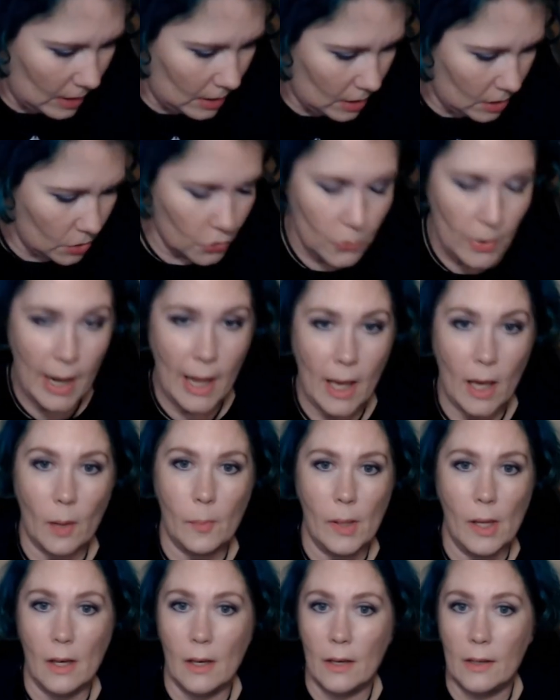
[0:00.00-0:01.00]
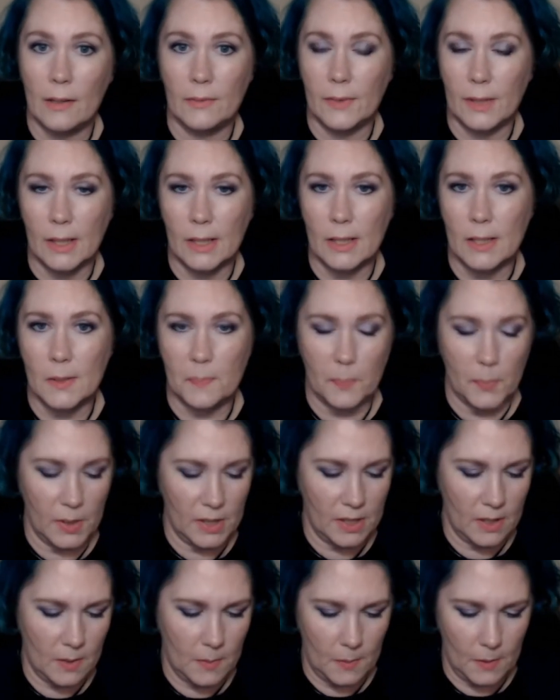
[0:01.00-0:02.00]
dram of a
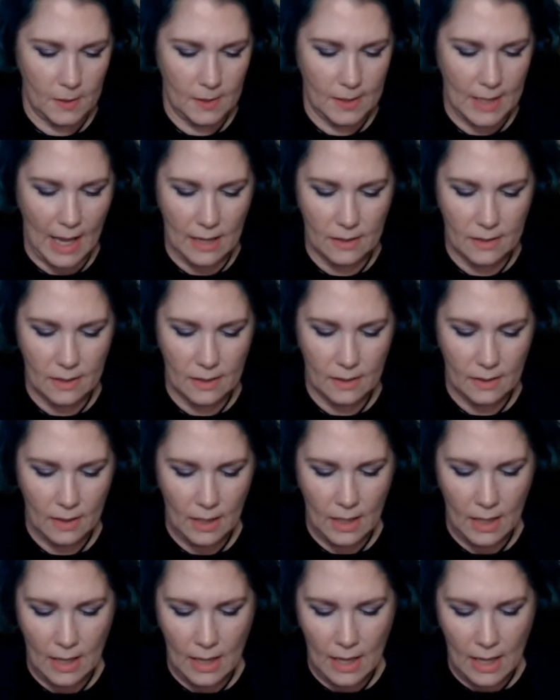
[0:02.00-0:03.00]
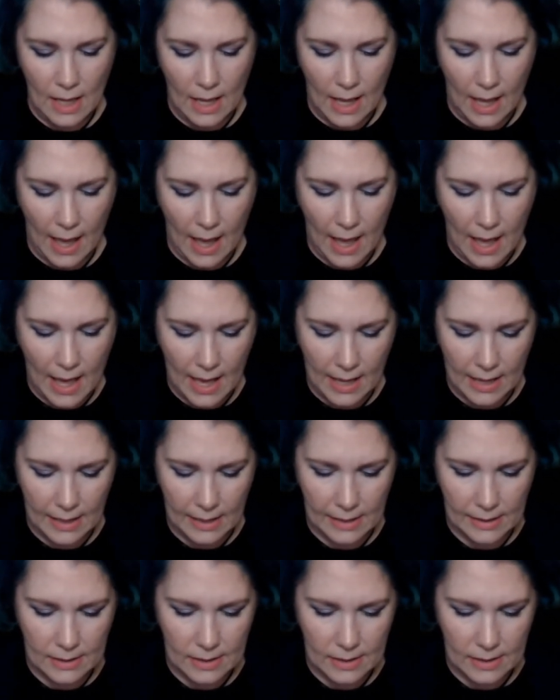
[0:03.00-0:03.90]
scent, and